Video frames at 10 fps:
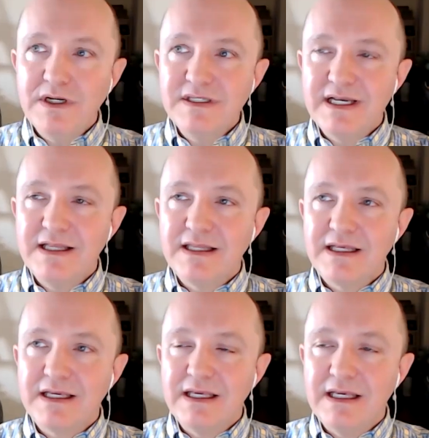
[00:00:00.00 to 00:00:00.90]
to say that
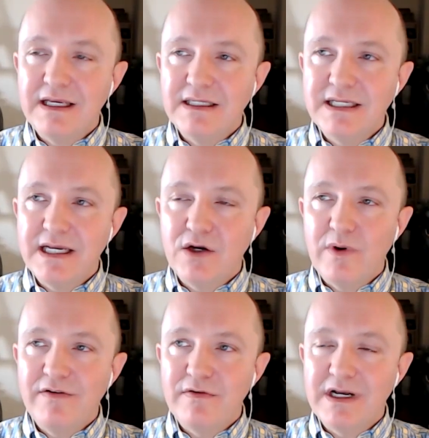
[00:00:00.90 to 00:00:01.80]
the key
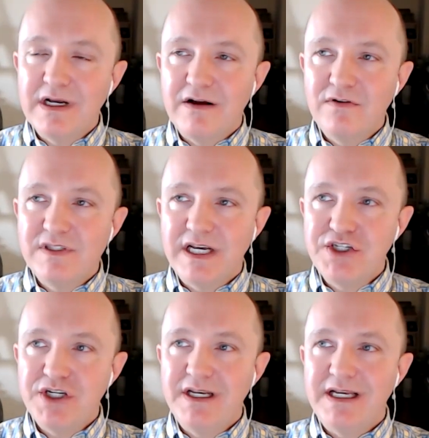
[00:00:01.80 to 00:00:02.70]
takeaway from the
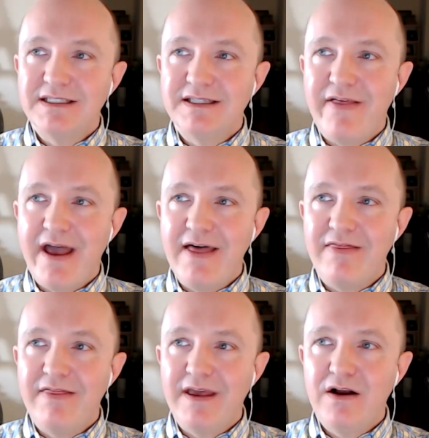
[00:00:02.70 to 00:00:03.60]
conversation is that
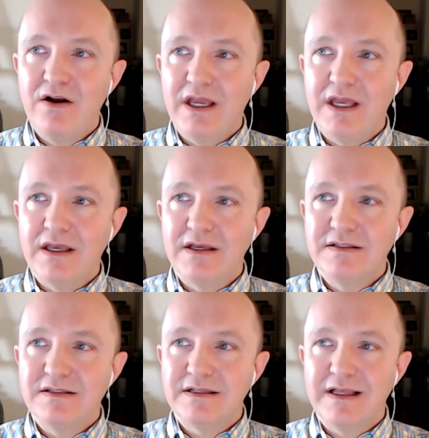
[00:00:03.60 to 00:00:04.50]
there
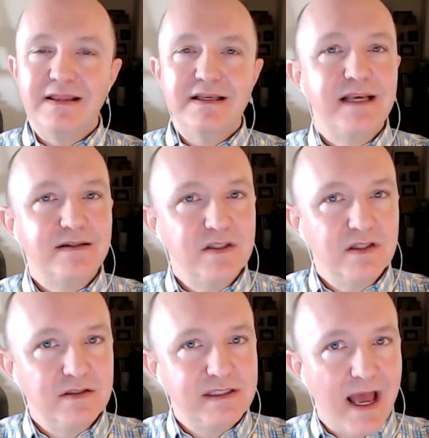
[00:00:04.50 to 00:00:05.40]
is, and this sounds a
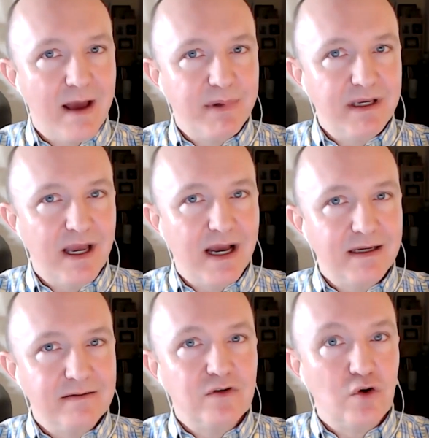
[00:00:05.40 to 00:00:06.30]
little sappy,
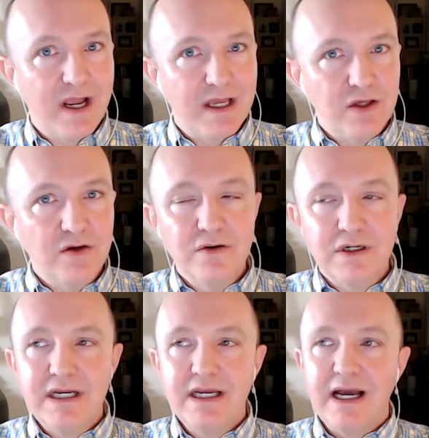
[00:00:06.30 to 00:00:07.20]
I grant you,
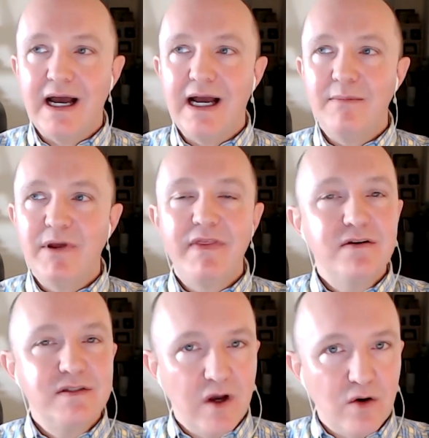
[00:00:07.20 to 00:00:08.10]
uh, but
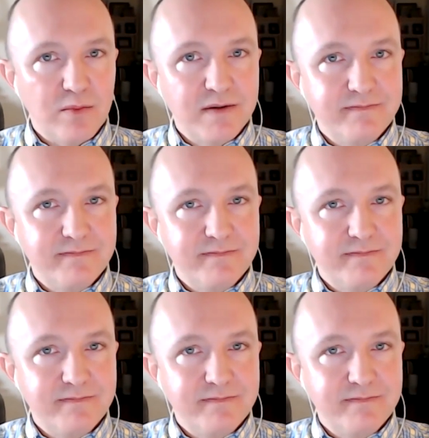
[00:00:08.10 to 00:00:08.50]
there is hope.